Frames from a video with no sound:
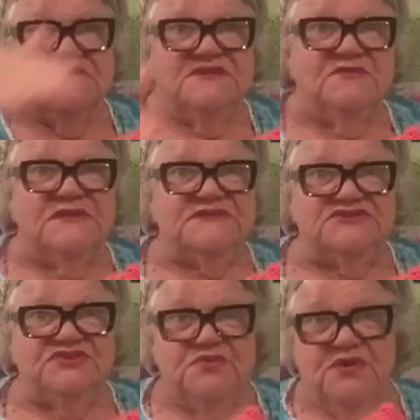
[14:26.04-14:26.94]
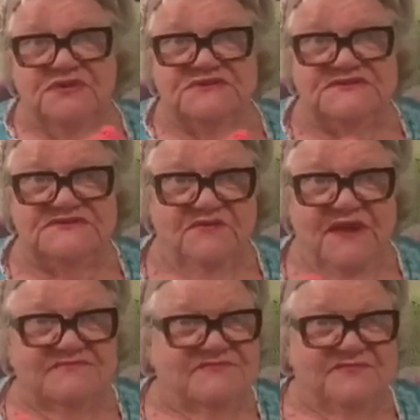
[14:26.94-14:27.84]
that runs across
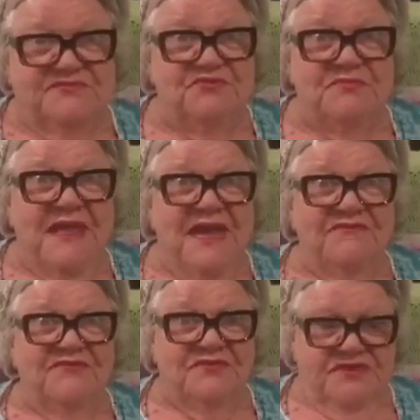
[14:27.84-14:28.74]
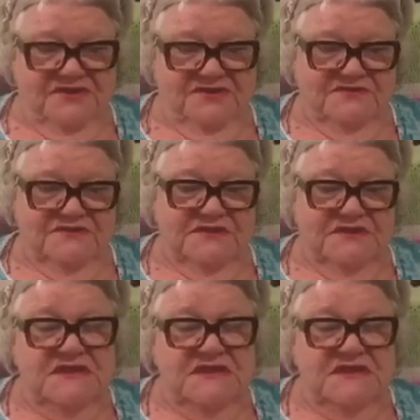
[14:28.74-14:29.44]
right through Blytheville there on the